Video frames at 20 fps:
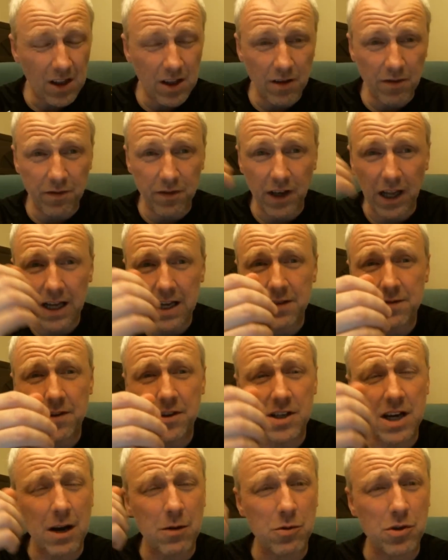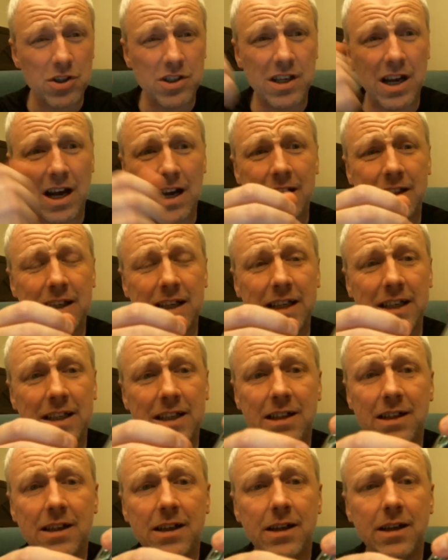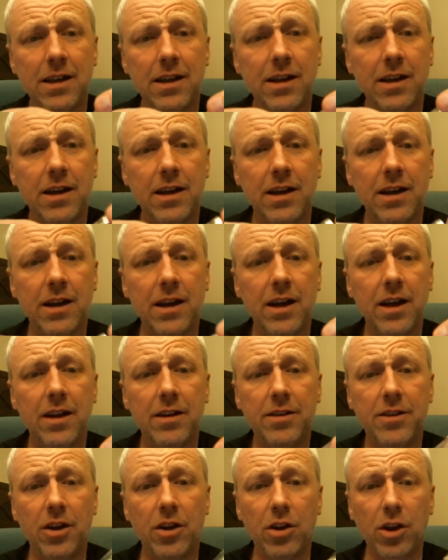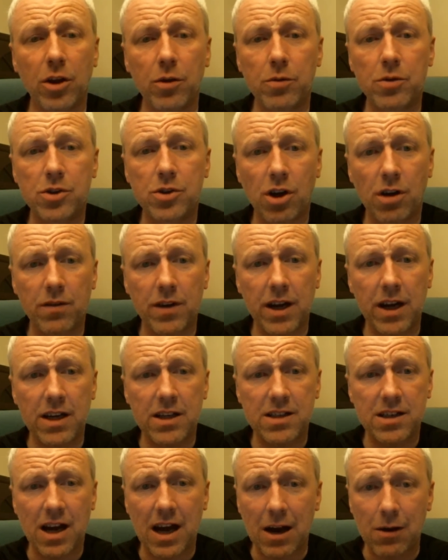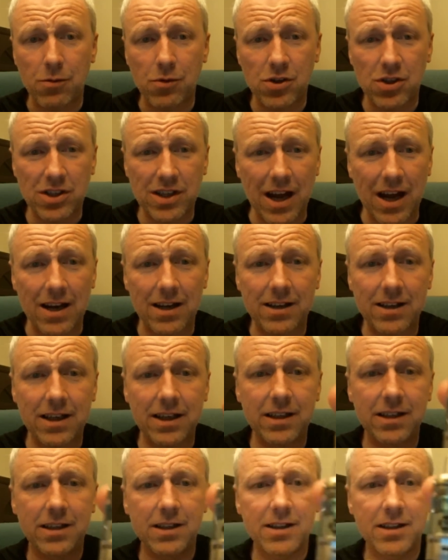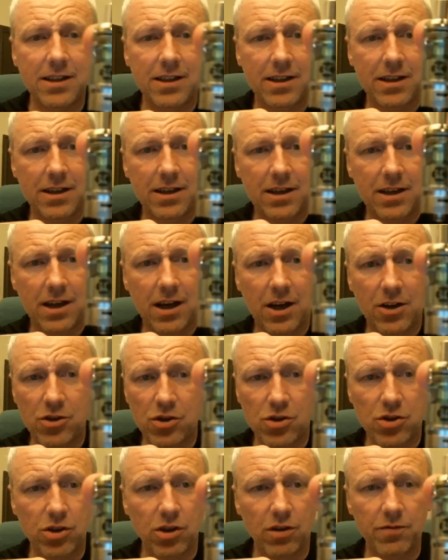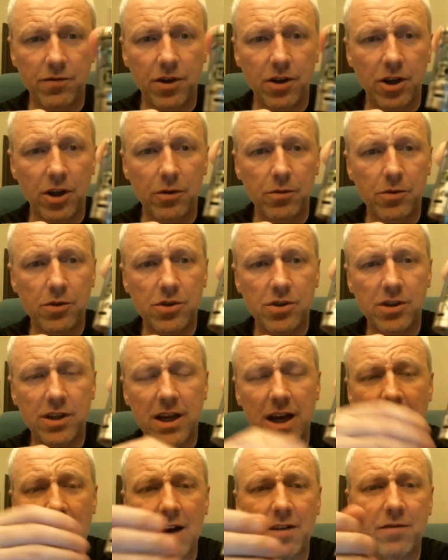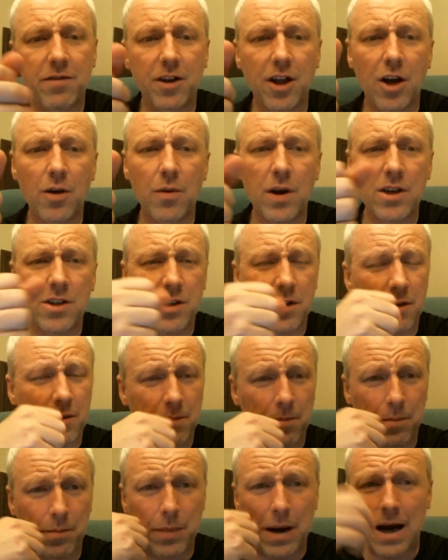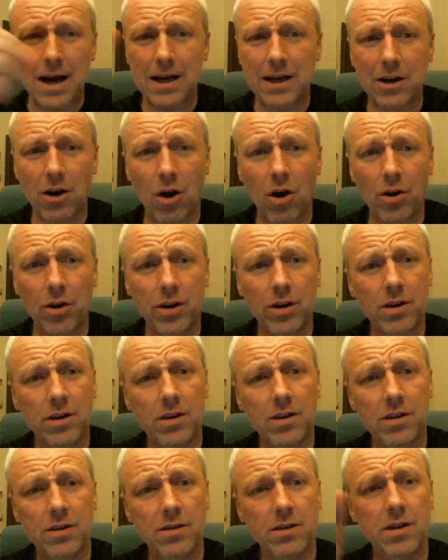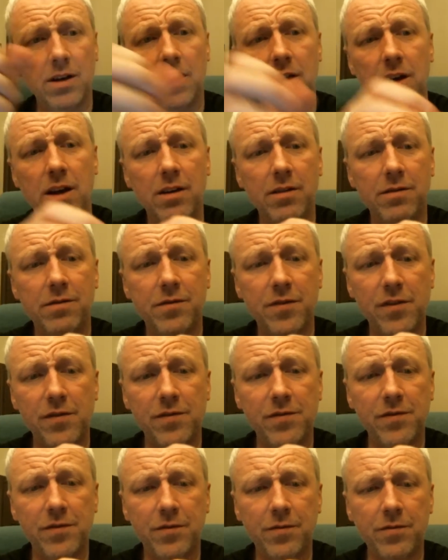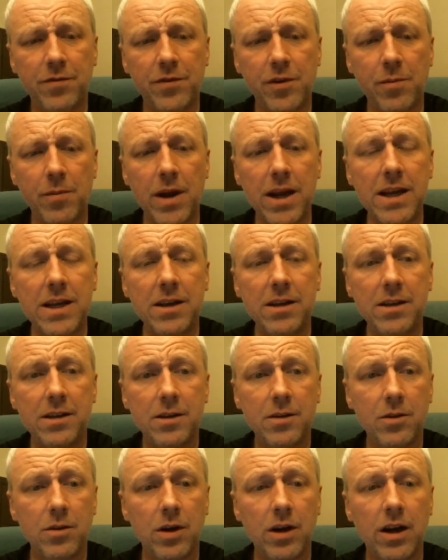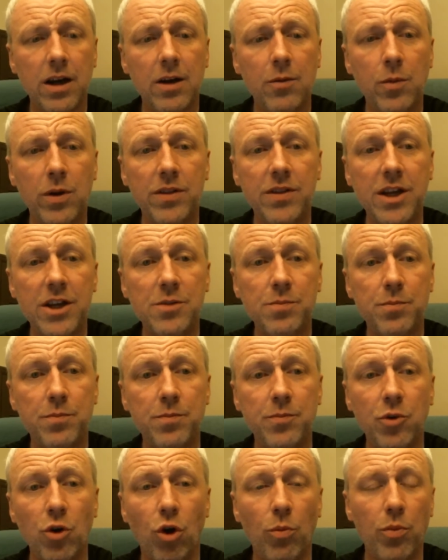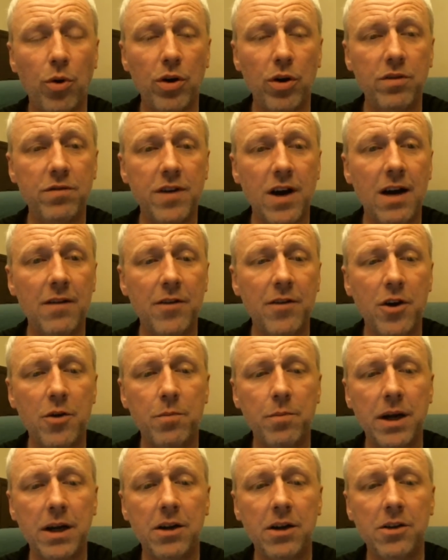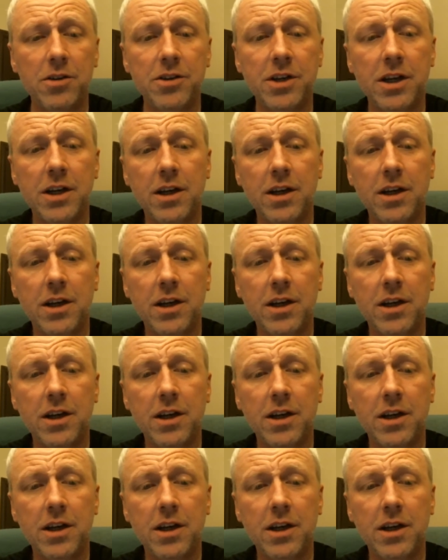flavour's outstanding. The looks of it is outstanding. I just love the looks. The airflow is bang on for me with this 0.5 ohm build.